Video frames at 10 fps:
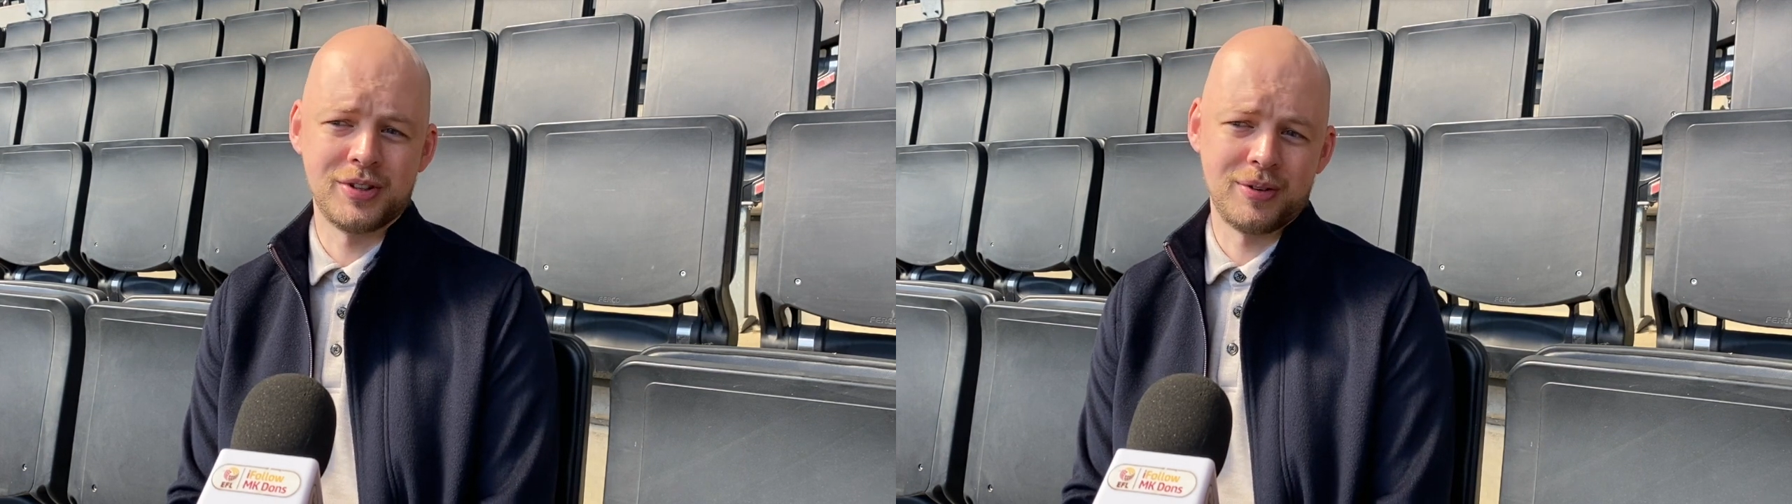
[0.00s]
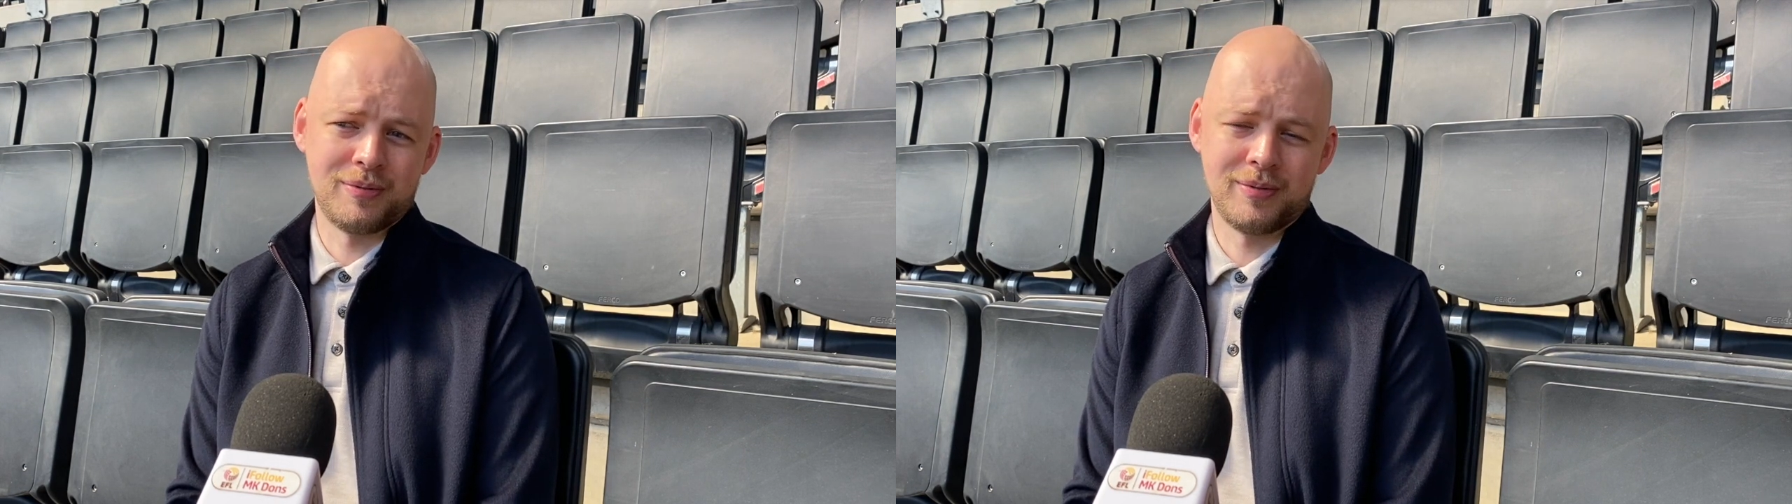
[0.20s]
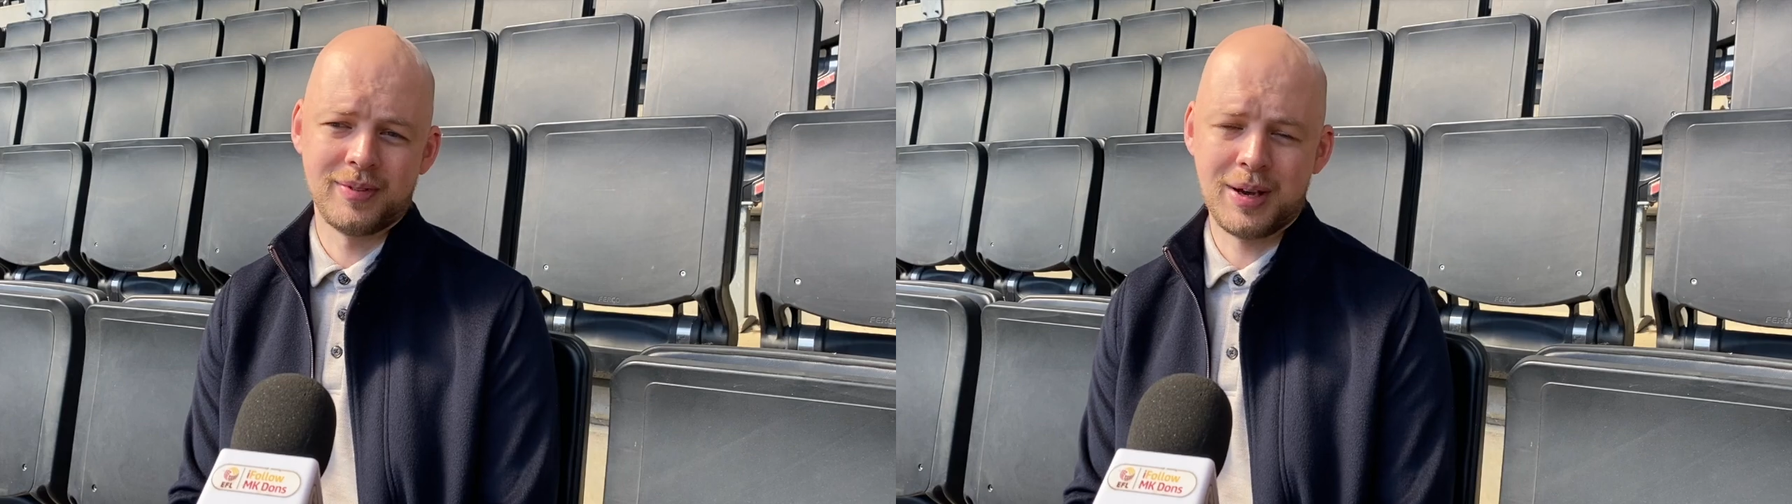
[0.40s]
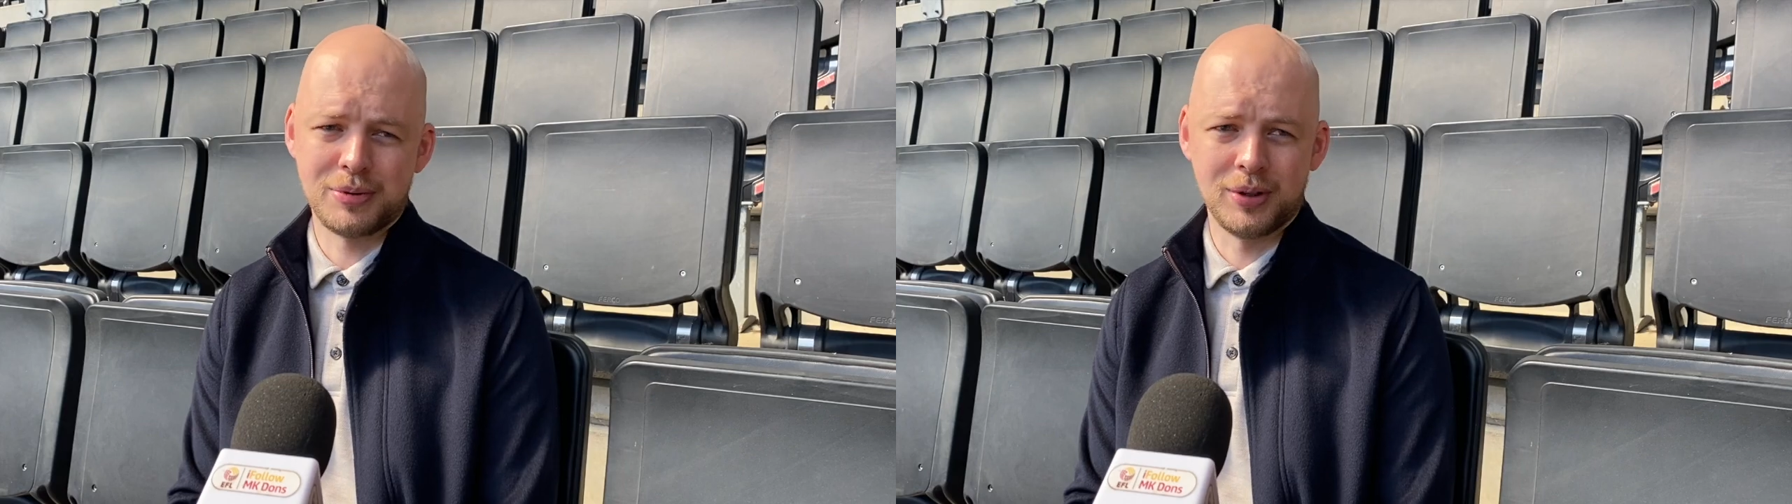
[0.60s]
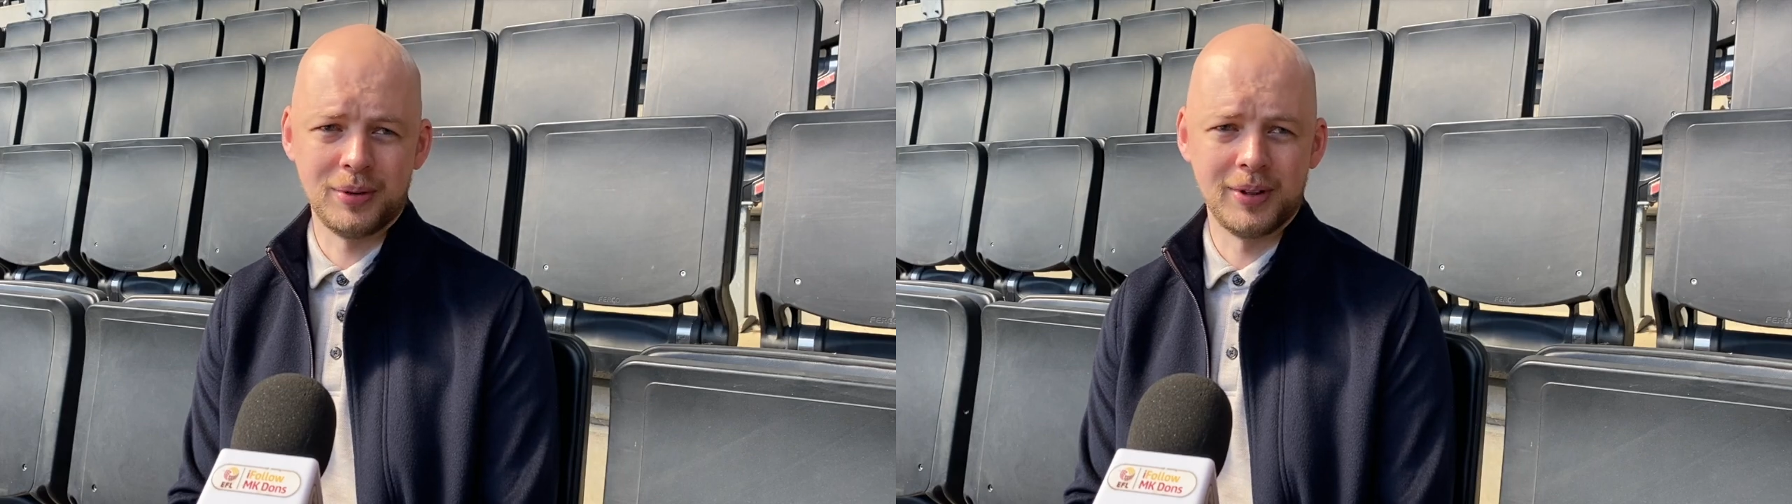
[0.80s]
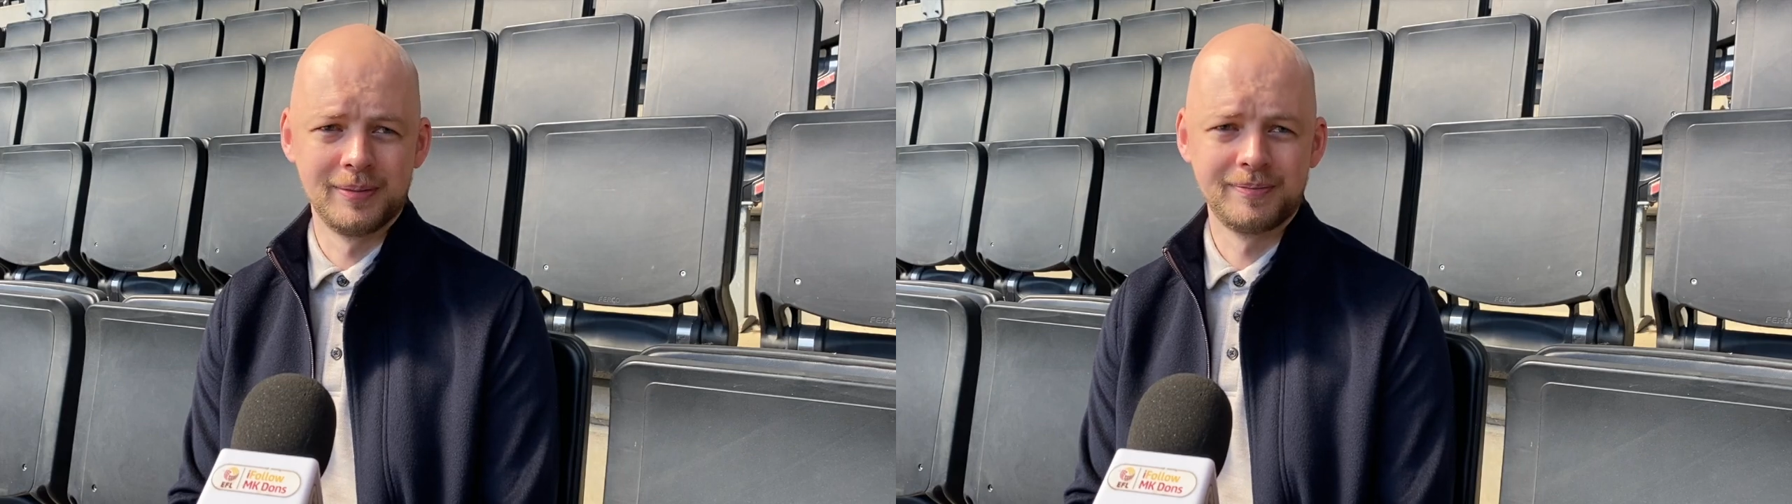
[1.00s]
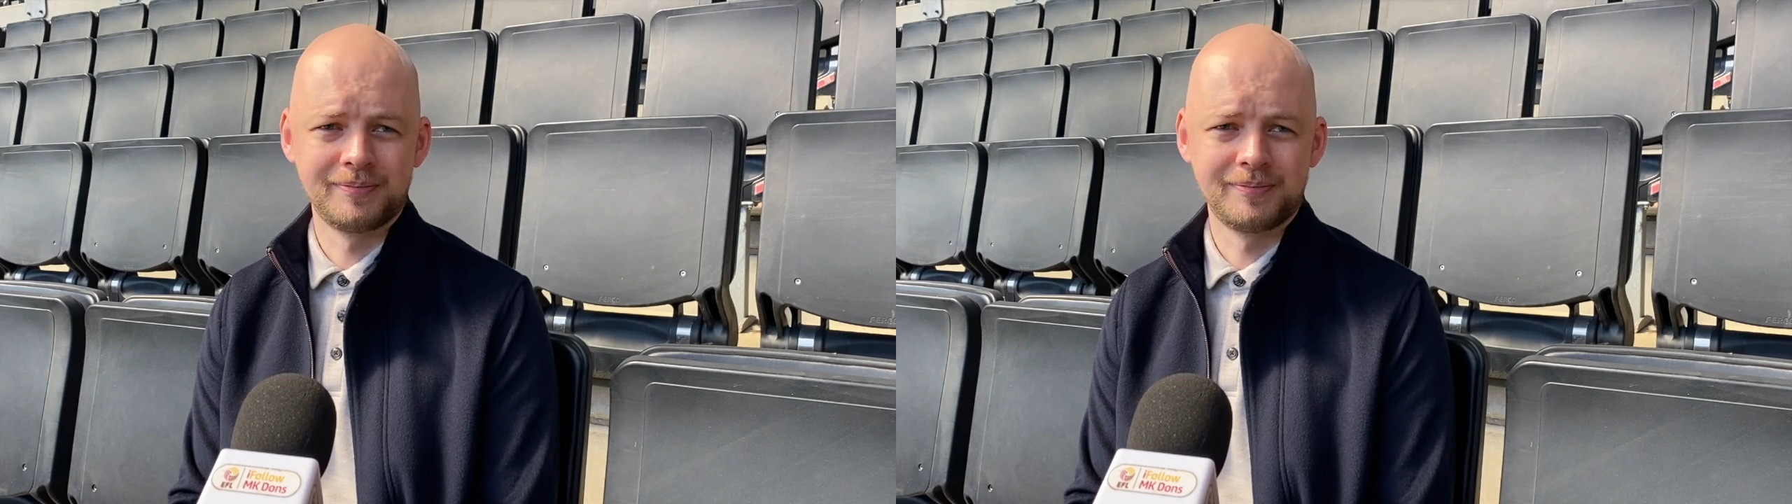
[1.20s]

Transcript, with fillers: So absolutely.